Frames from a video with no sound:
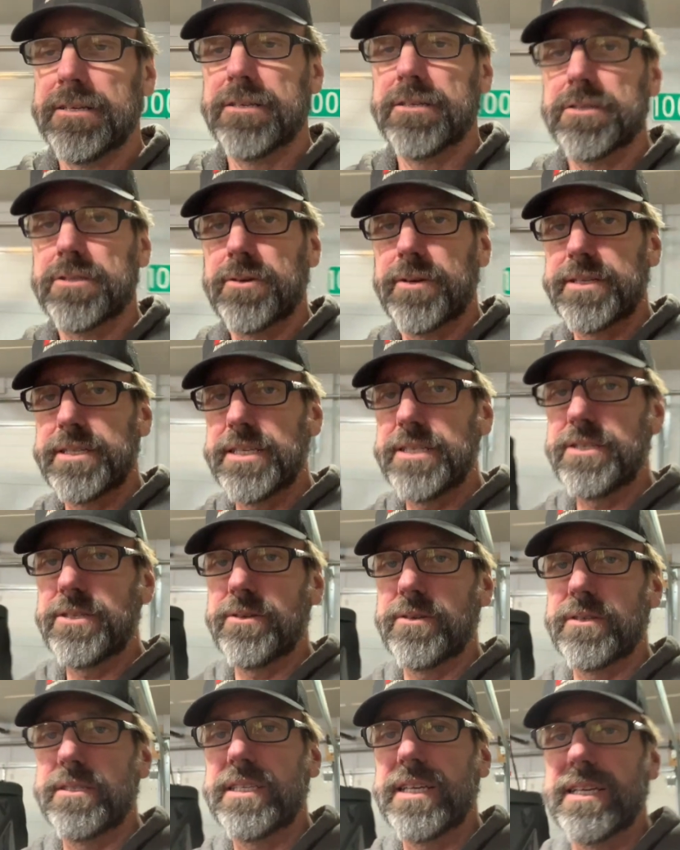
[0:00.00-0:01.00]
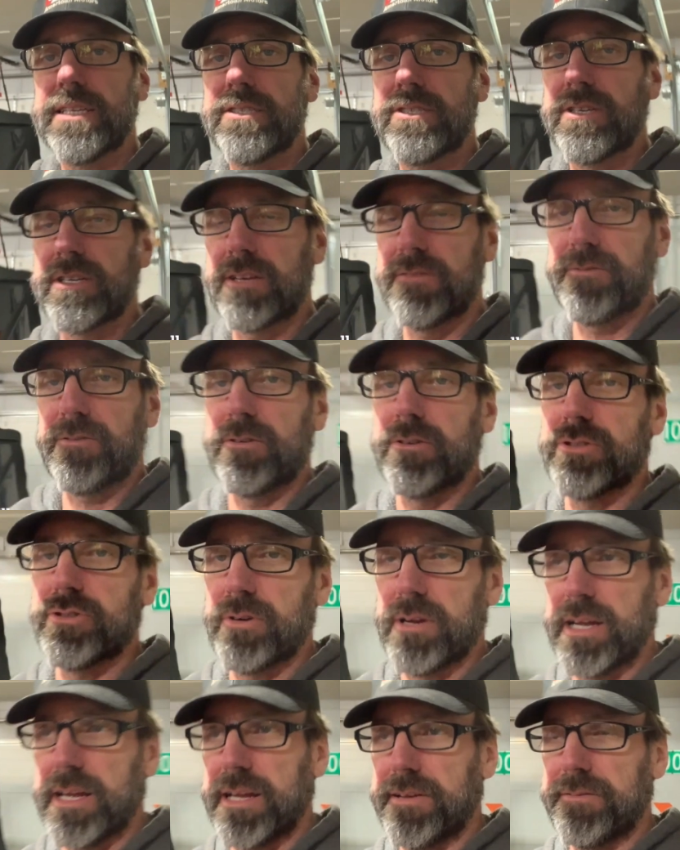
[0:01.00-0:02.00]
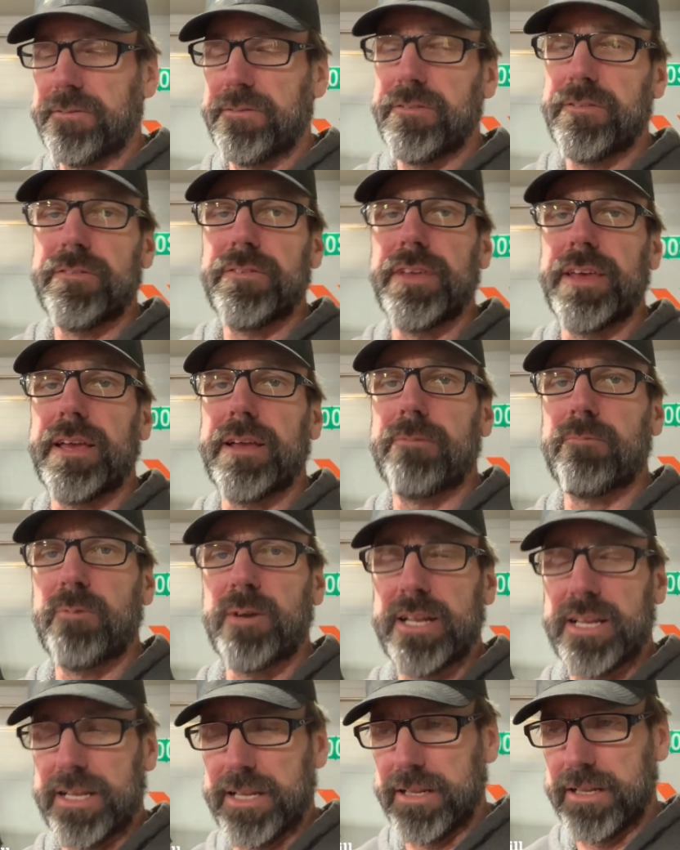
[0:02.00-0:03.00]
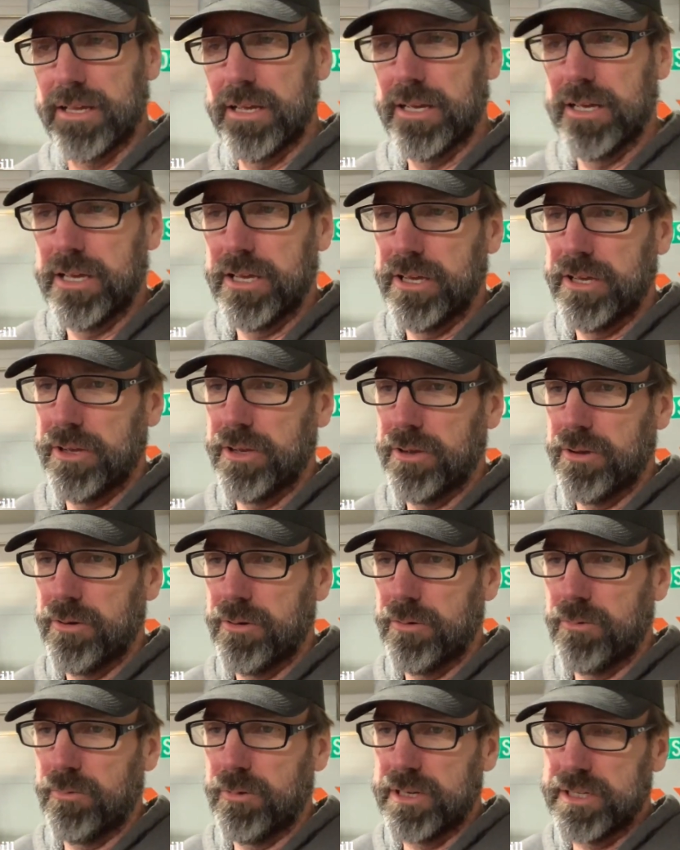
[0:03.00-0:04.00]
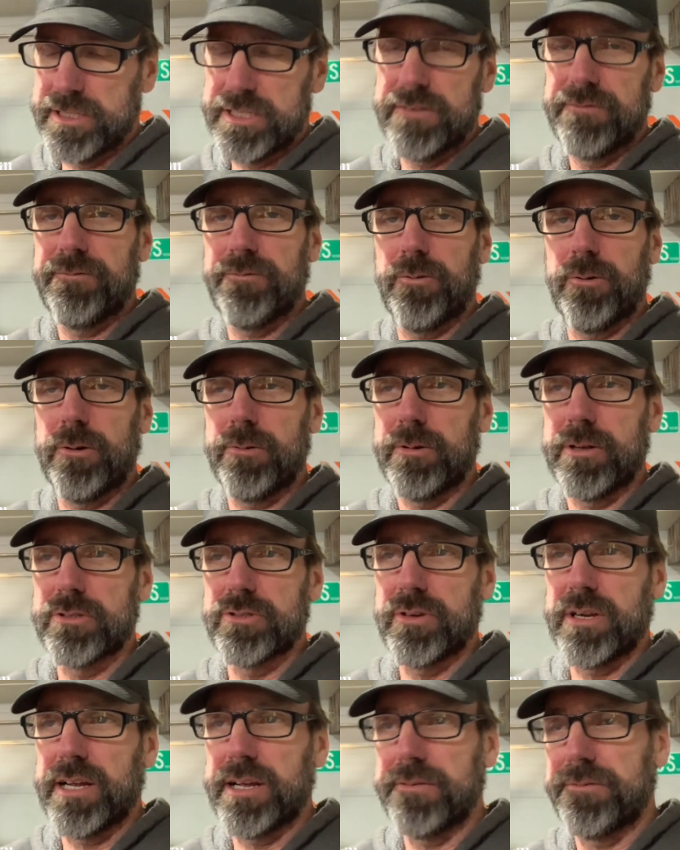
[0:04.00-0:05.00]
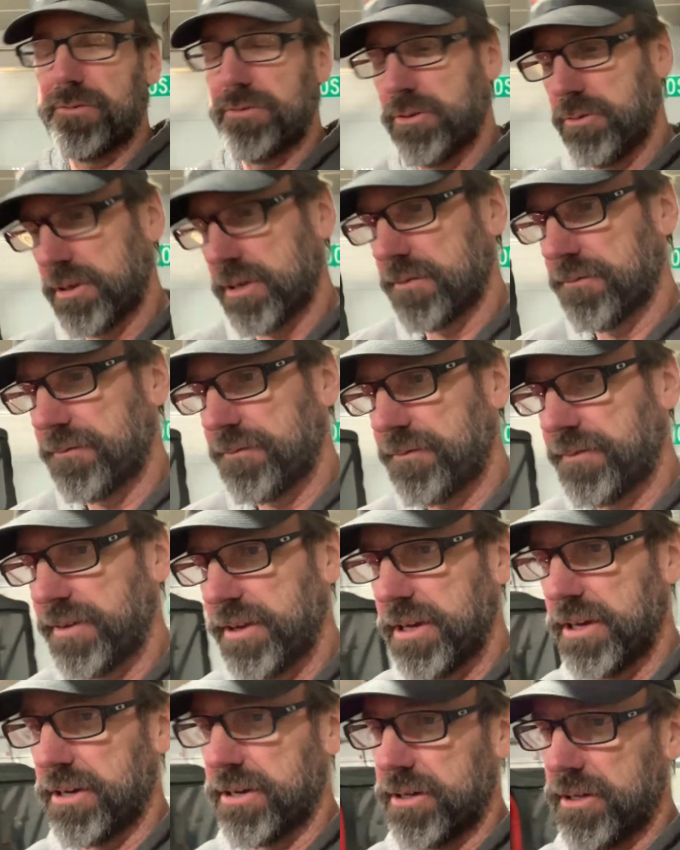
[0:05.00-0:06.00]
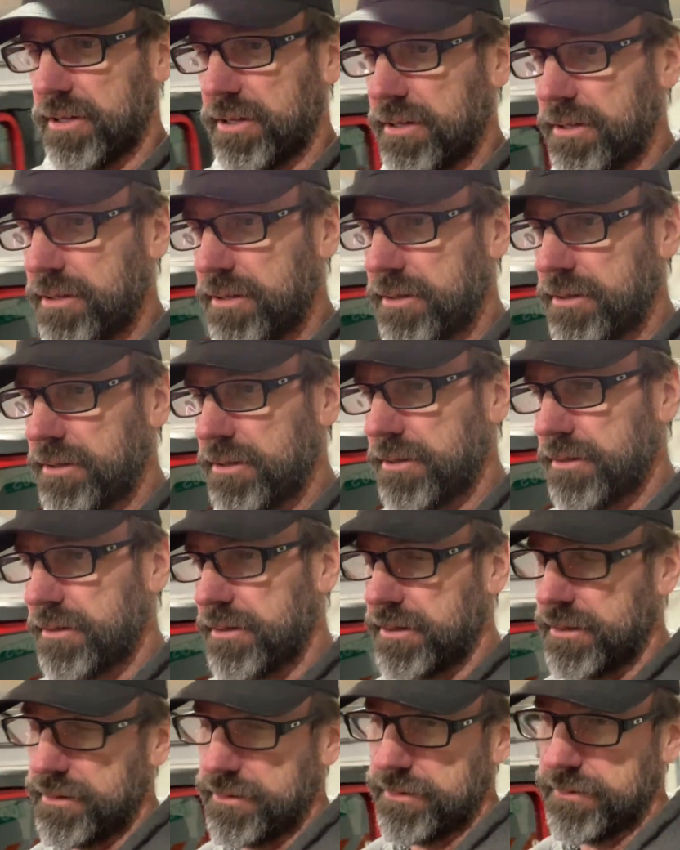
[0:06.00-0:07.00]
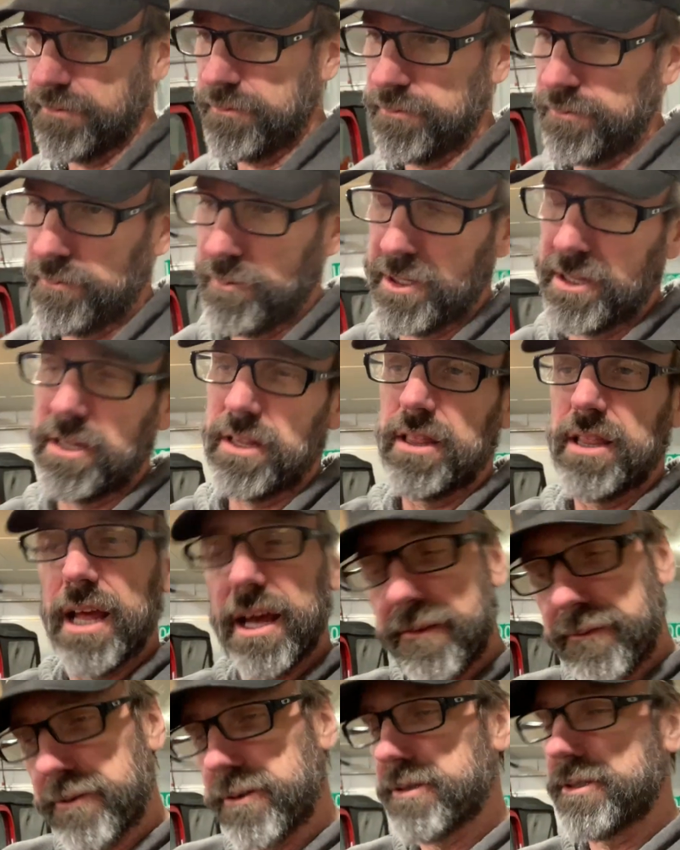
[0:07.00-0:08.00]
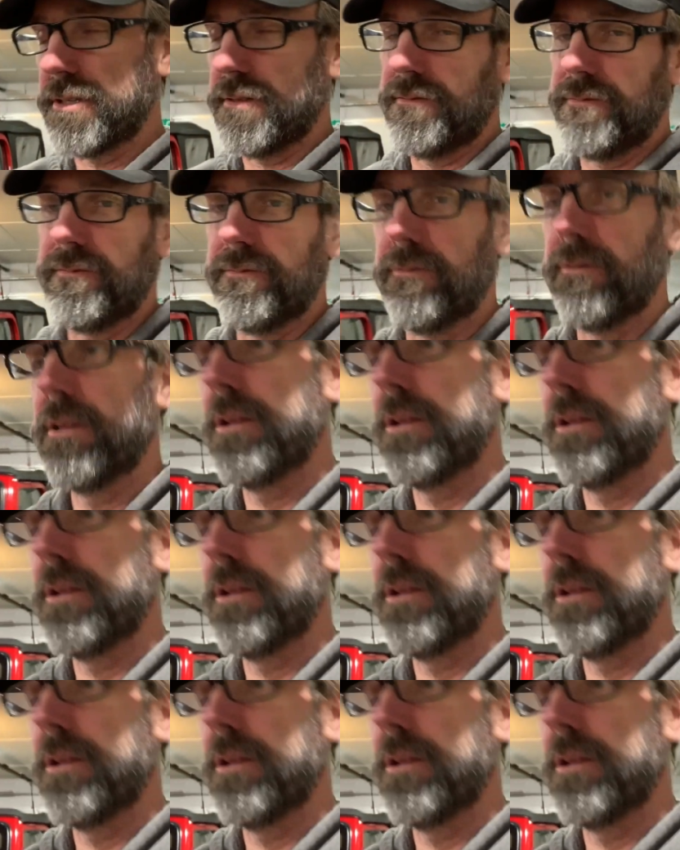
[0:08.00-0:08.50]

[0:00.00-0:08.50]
So I did do a test, took it for a drive, and when it's in four-wheel drive, you can feel when the lever's in.